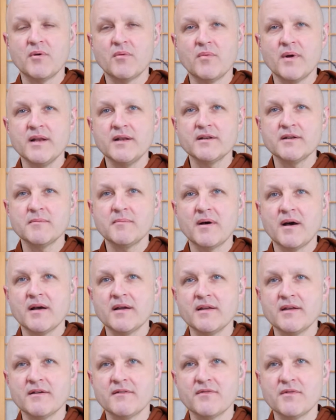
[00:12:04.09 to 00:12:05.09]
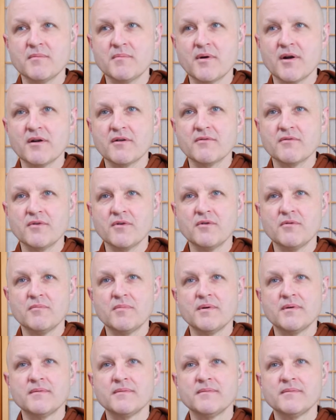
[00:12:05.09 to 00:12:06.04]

went to Bāhiya of the bark robe.